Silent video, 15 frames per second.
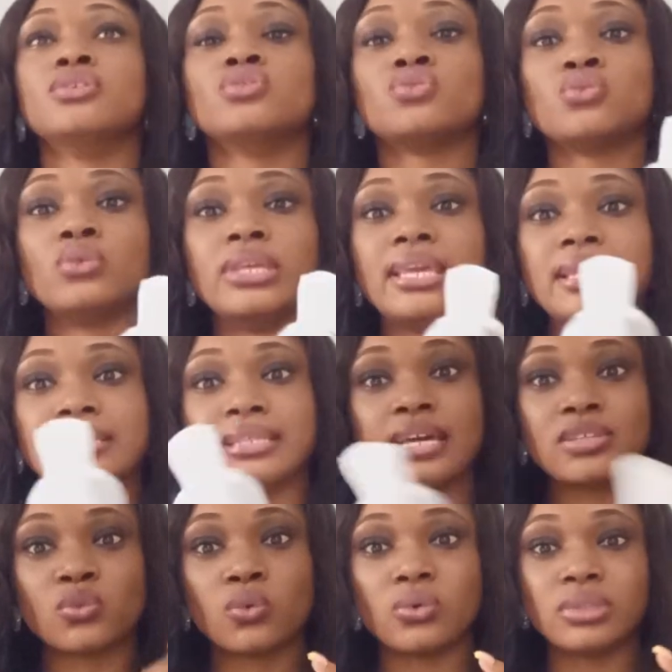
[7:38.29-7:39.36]
So yes,
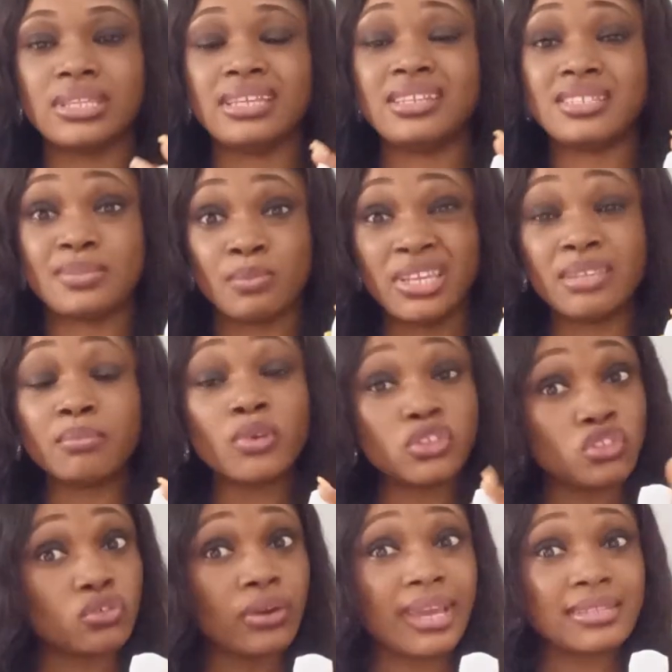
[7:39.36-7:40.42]
that's one thing. It
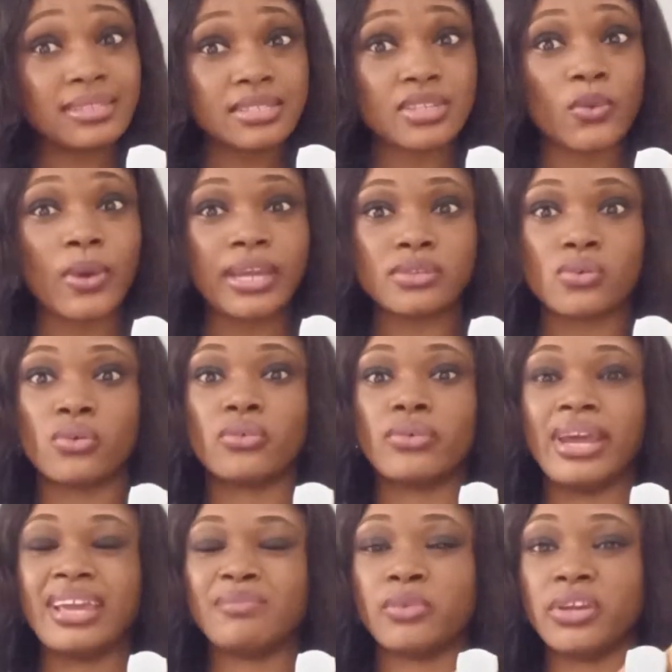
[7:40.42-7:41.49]
moisturizes quite all
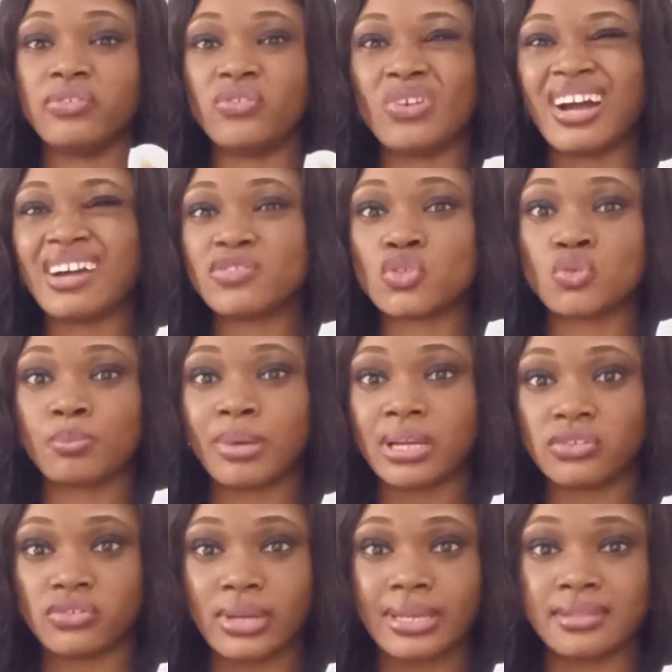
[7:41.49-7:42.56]
right, but if you have super
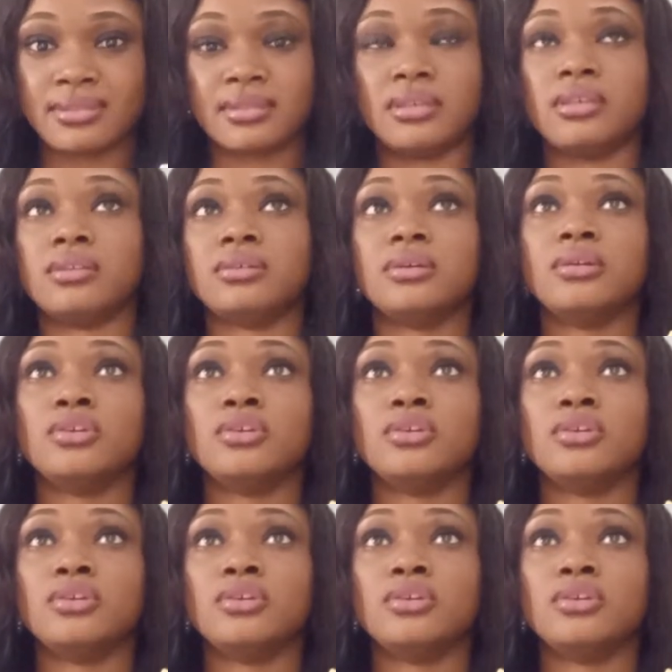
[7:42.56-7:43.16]
dry skin,